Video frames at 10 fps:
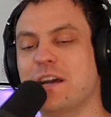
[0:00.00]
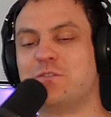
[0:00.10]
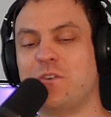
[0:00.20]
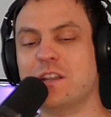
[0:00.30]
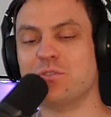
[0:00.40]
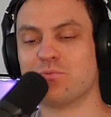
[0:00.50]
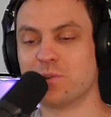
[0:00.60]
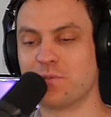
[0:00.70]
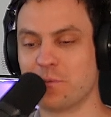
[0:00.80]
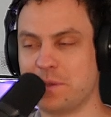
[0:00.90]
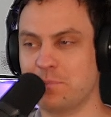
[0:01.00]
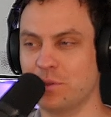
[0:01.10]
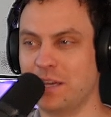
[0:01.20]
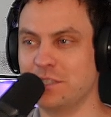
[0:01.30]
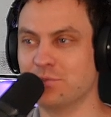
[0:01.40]
fu it's fun to root for
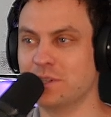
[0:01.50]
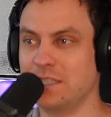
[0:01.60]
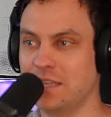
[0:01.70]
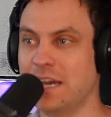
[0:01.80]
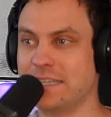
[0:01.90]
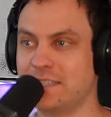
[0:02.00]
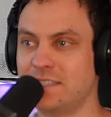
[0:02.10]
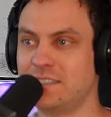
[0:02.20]
people that you really like.